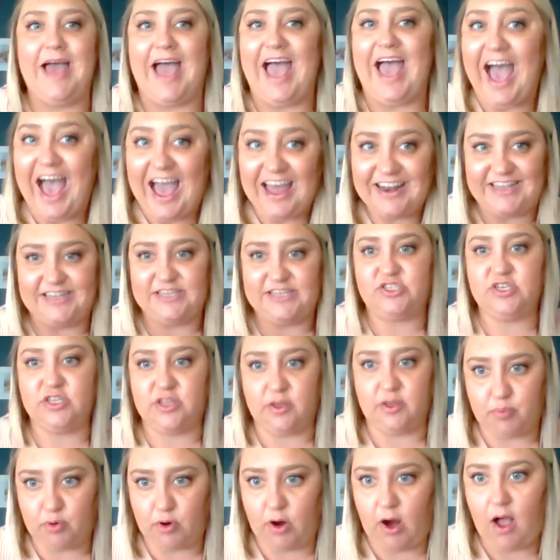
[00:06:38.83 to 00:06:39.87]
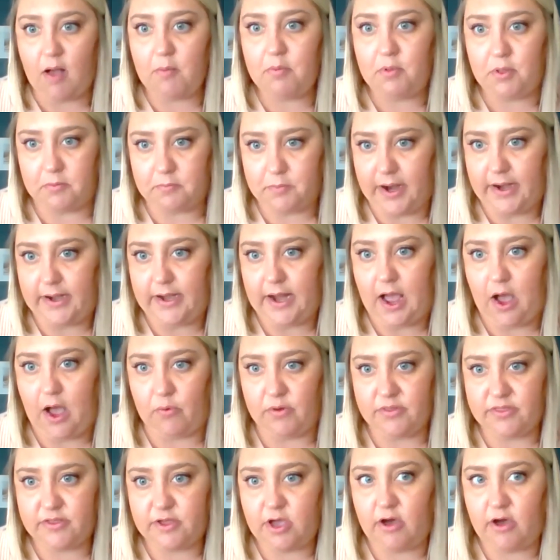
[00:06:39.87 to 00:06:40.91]
adding to the problem right now
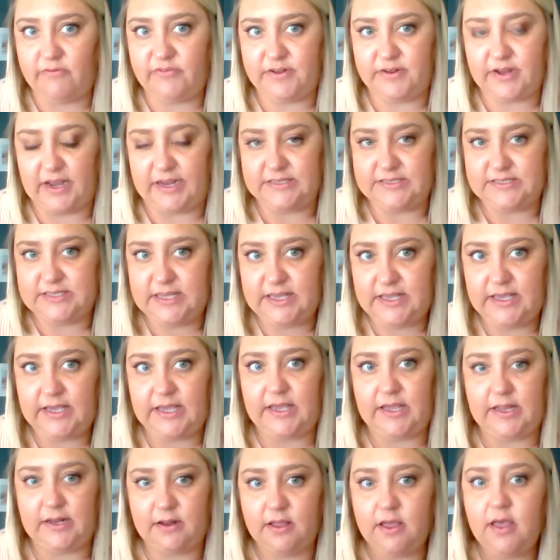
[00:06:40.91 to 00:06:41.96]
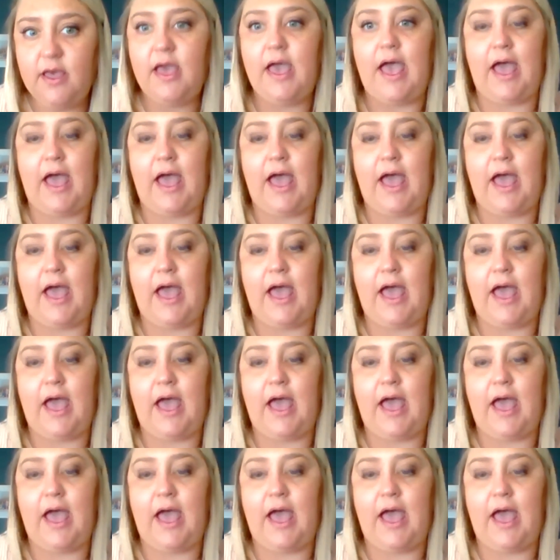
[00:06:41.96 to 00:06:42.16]
with COVID-19